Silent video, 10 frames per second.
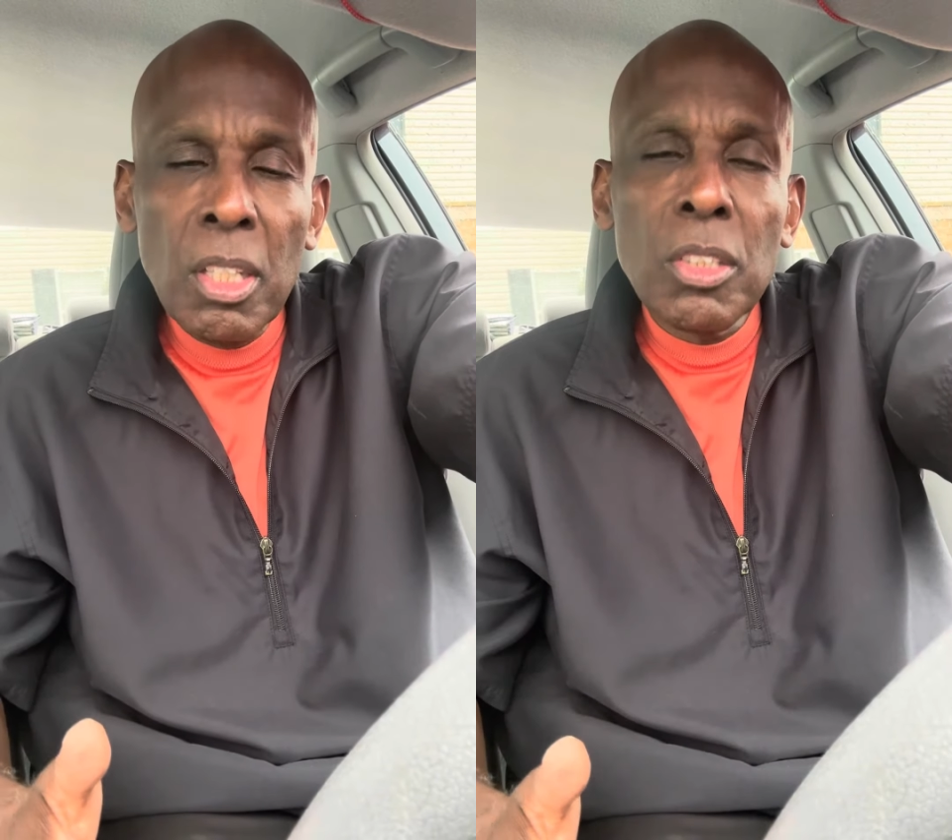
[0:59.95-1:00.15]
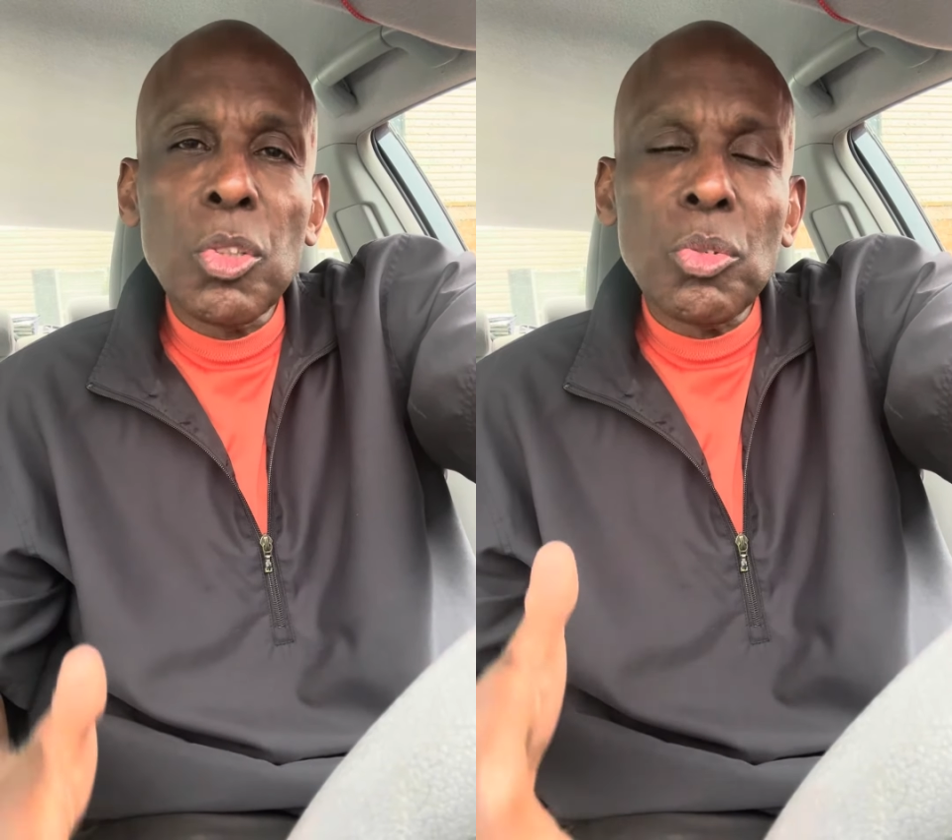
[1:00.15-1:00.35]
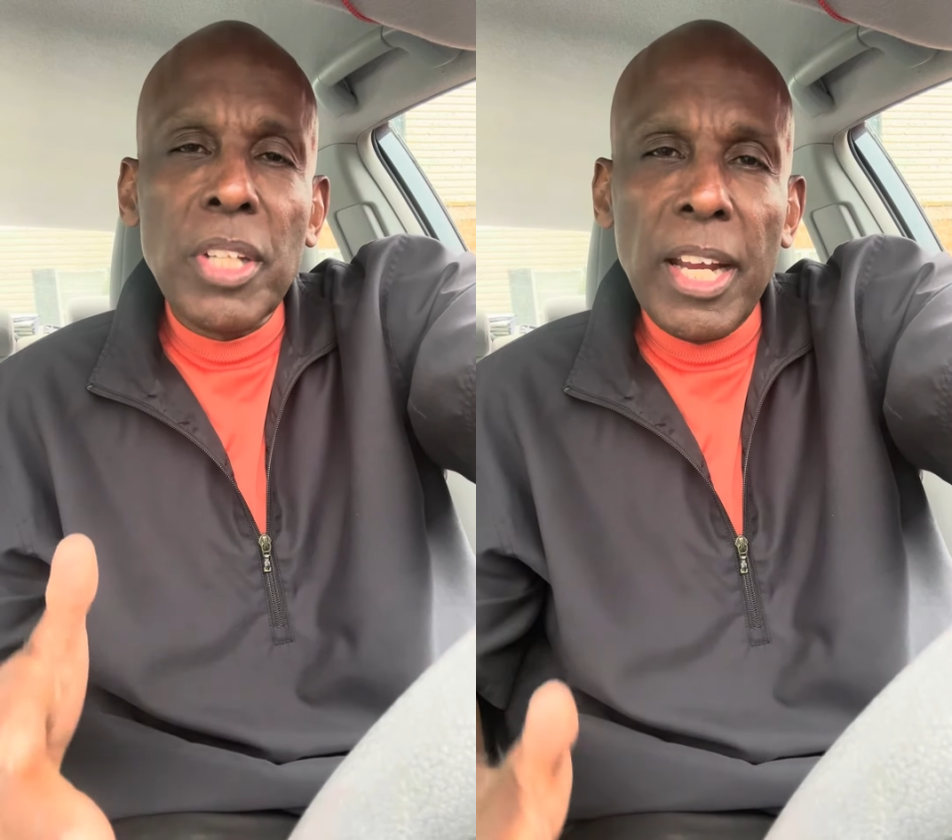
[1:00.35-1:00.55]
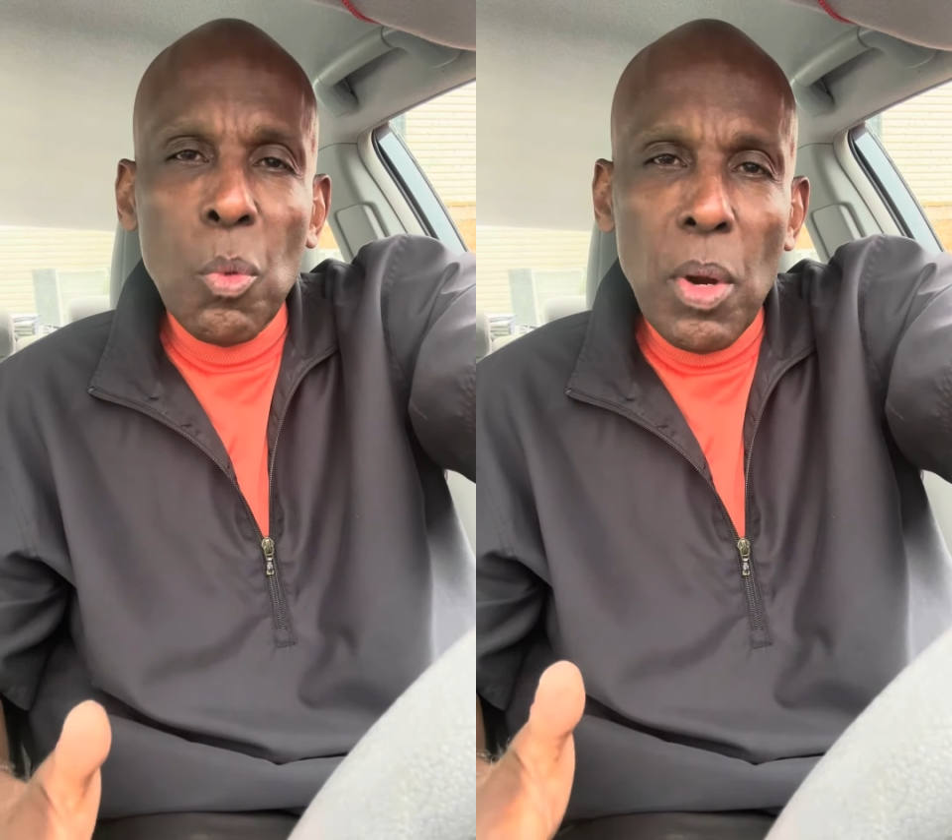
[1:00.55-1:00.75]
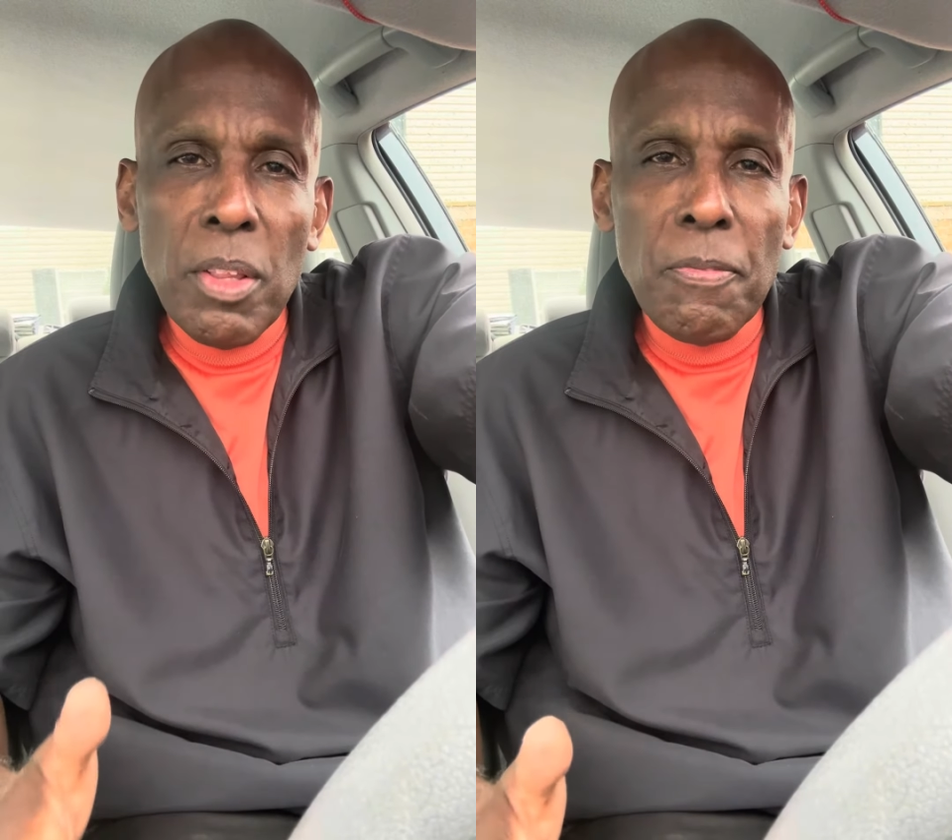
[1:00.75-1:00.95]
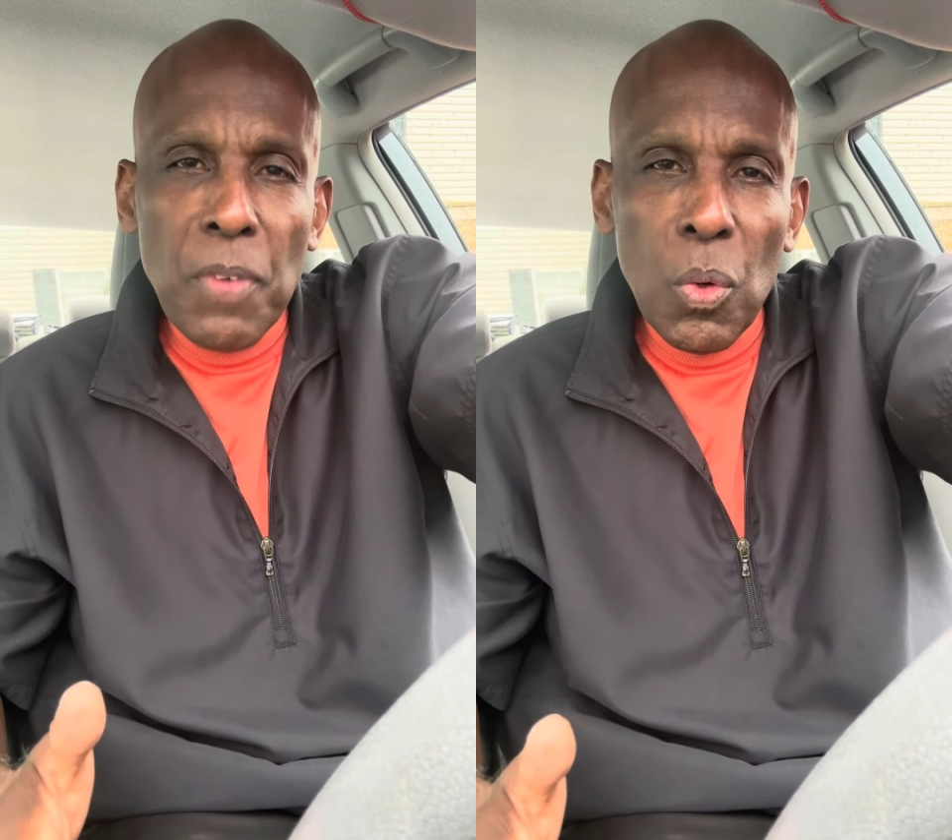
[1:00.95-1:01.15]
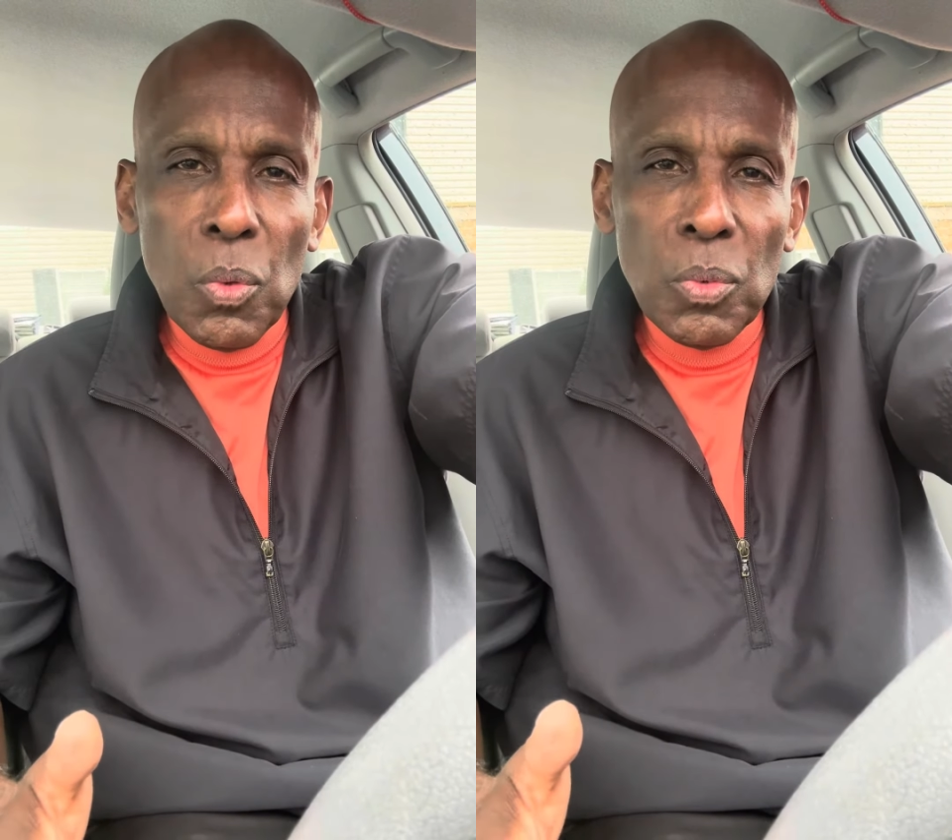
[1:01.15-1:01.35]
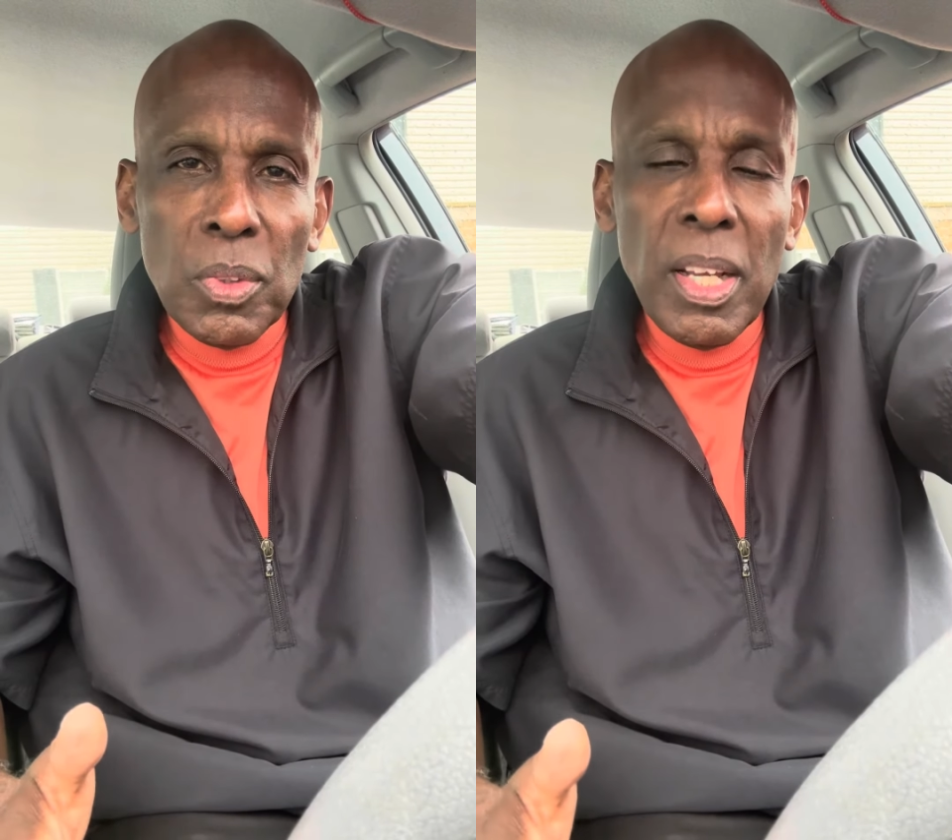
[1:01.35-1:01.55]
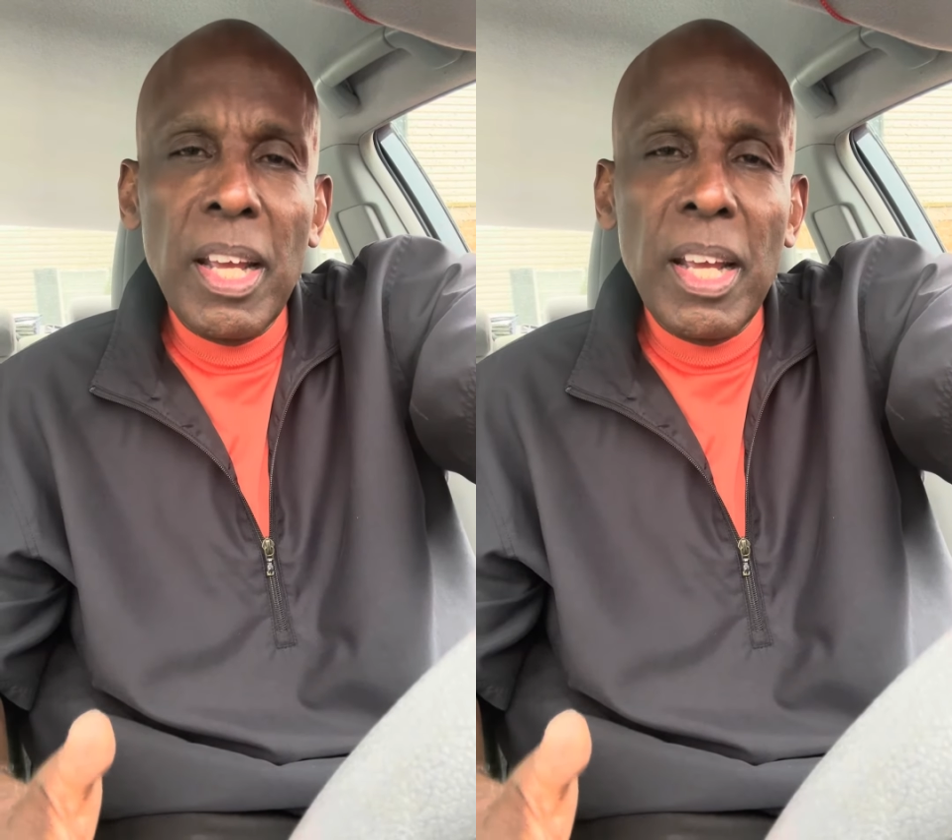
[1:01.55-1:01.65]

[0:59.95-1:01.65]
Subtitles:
So take away the phone